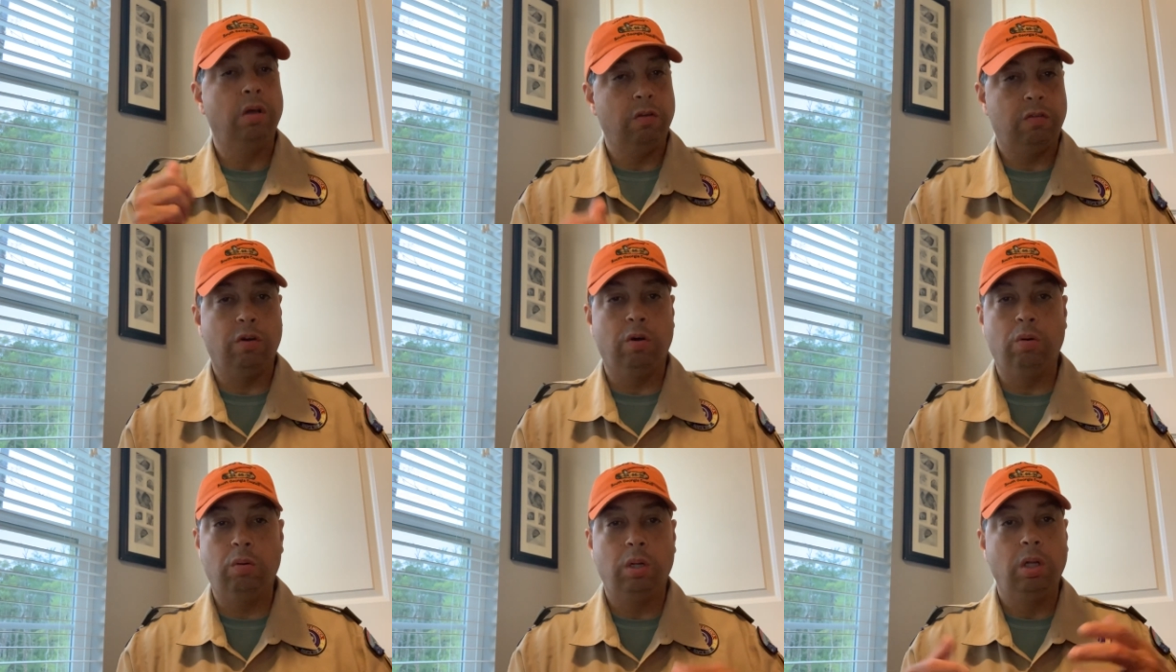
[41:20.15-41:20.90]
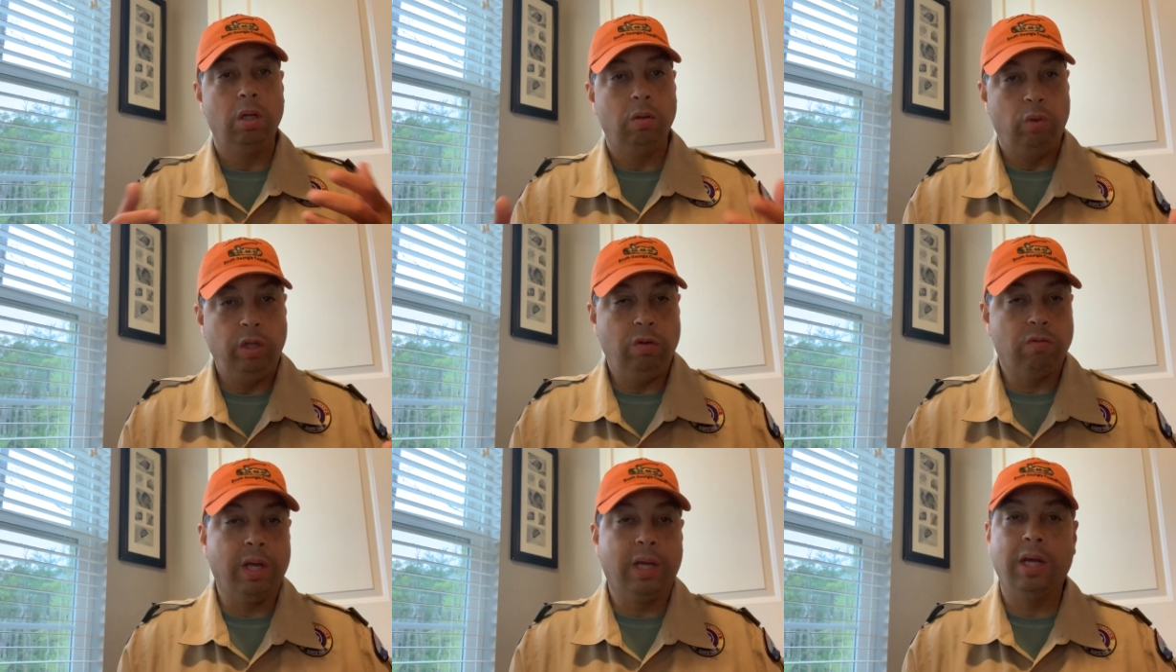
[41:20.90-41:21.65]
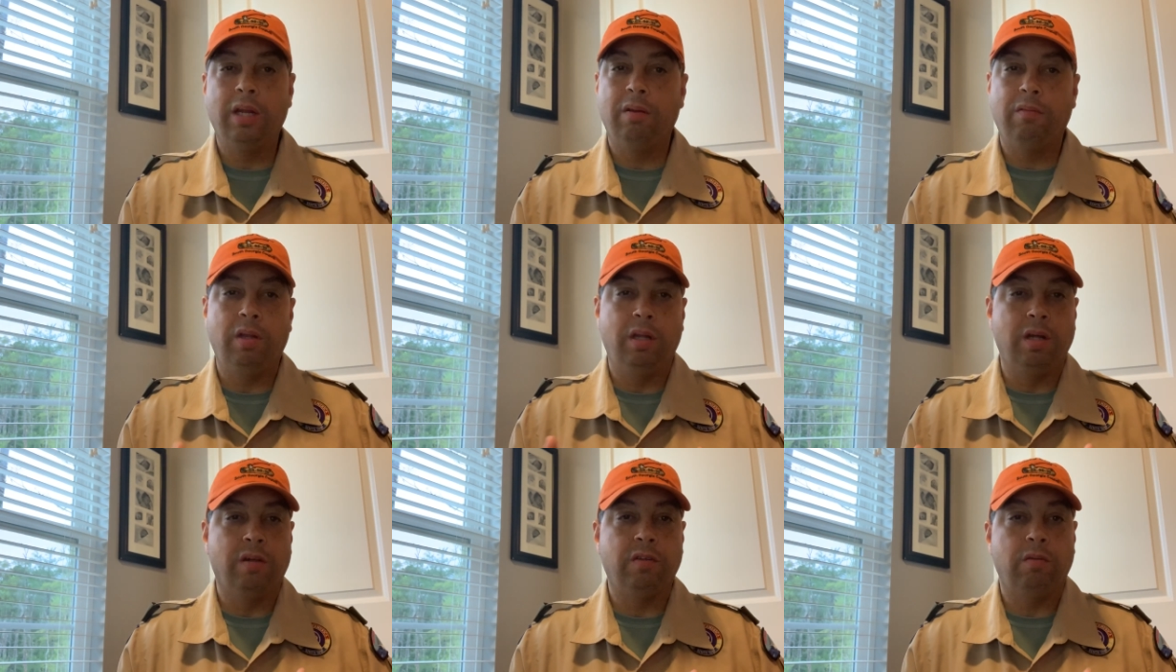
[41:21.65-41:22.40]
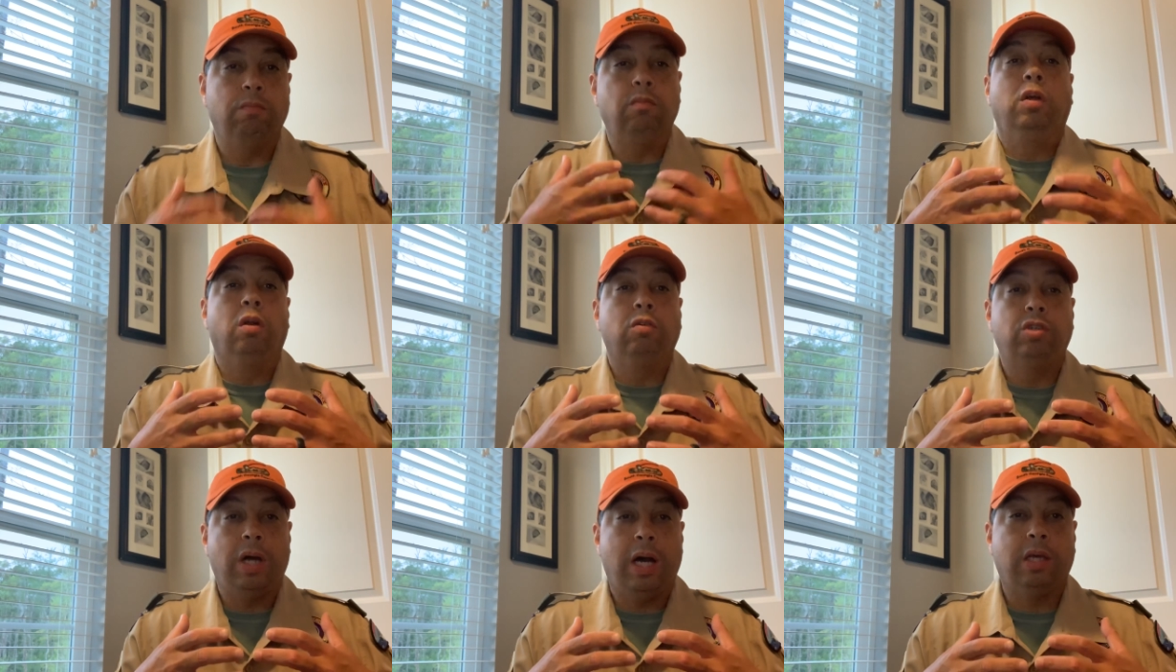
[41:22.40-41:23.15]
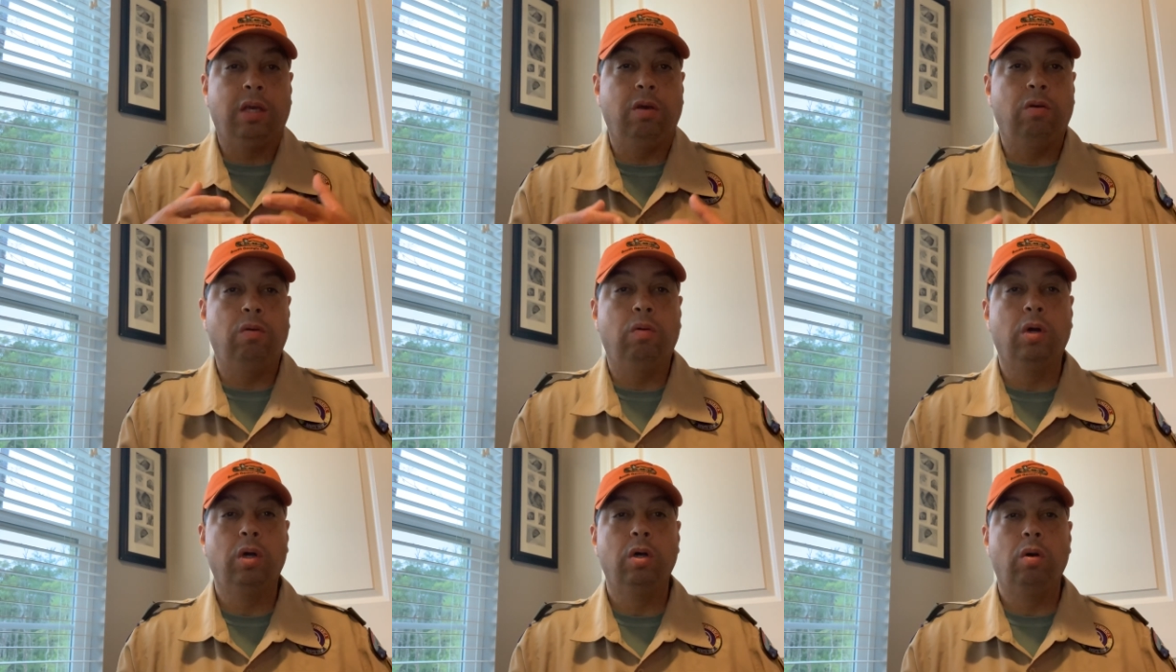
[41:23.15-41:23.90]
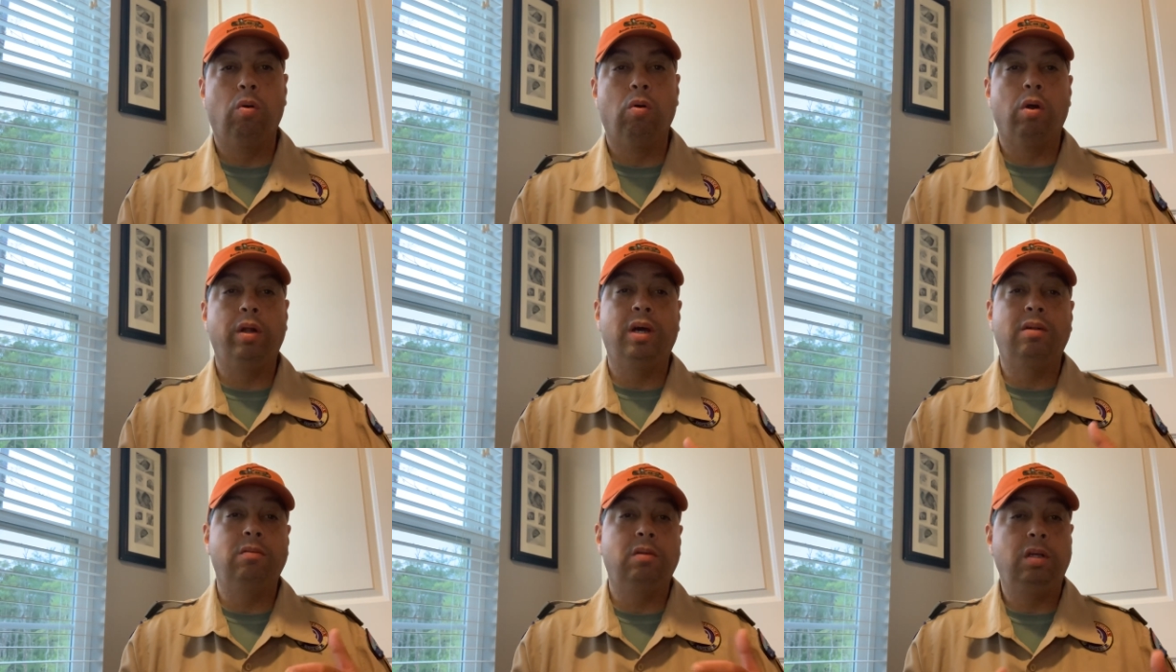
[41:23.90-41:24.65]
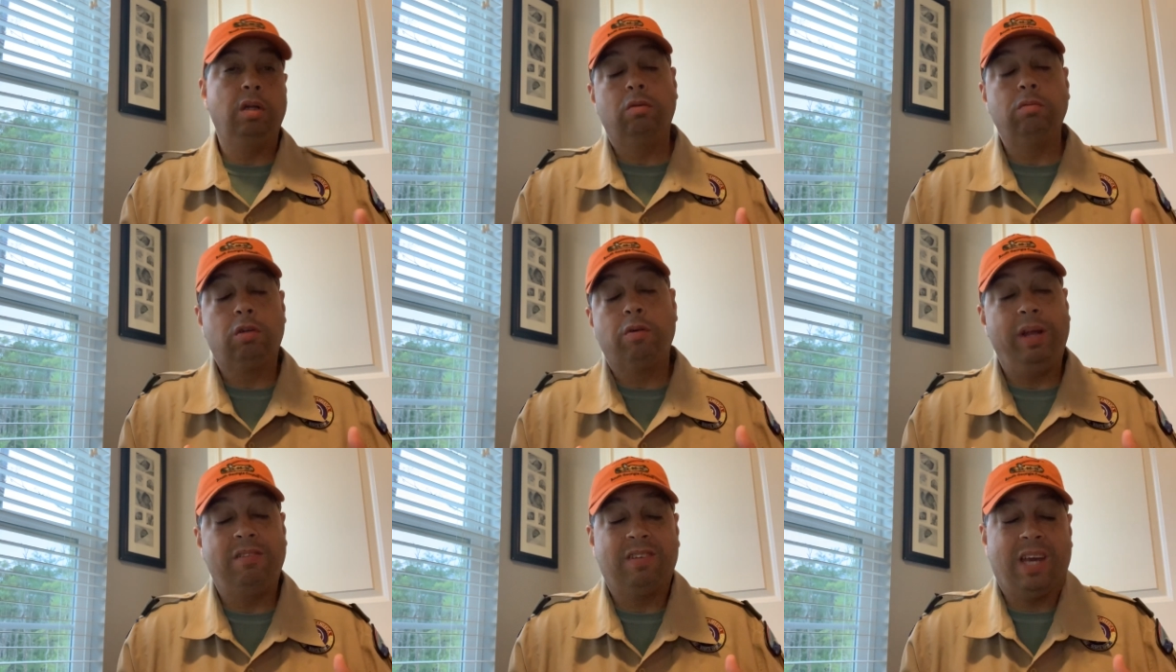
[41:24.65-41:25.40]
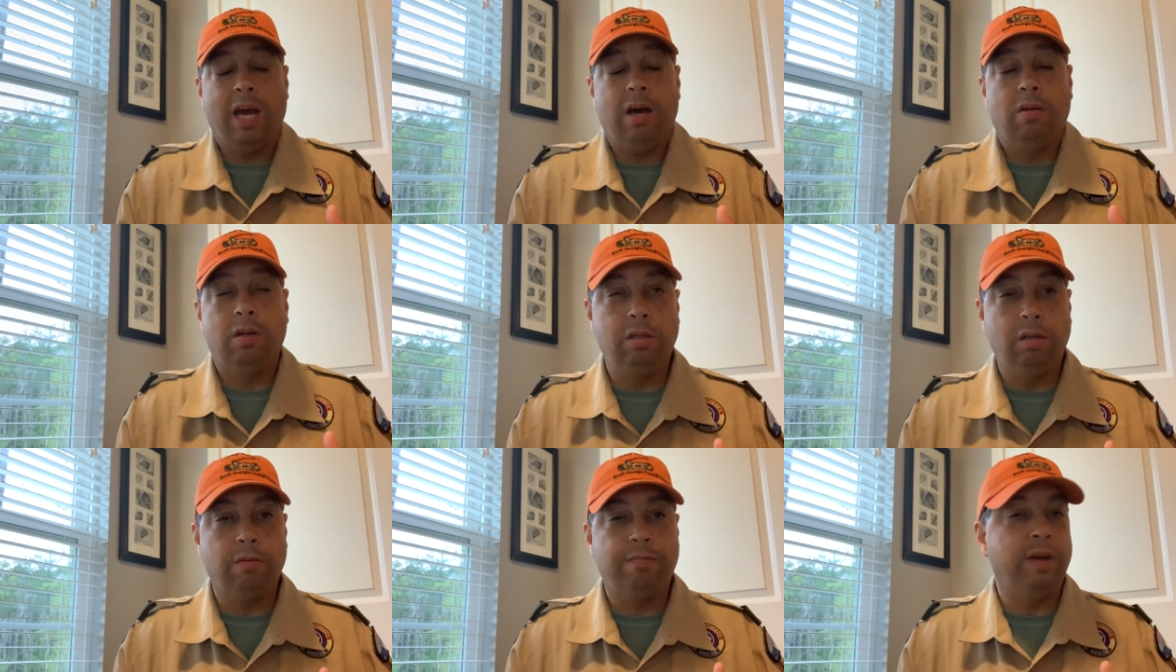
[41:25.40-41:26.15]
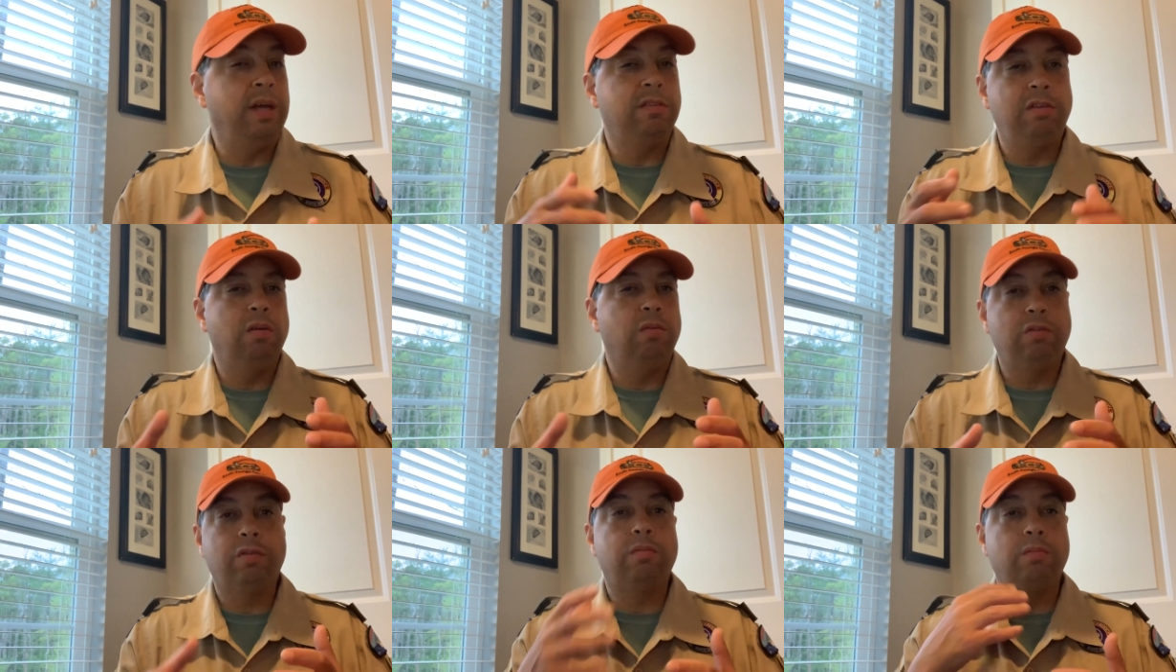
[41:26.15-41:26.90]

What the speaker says: So when you drink it, it doesn't, shock you, or it doesn't, you don't create scowl on your face. Just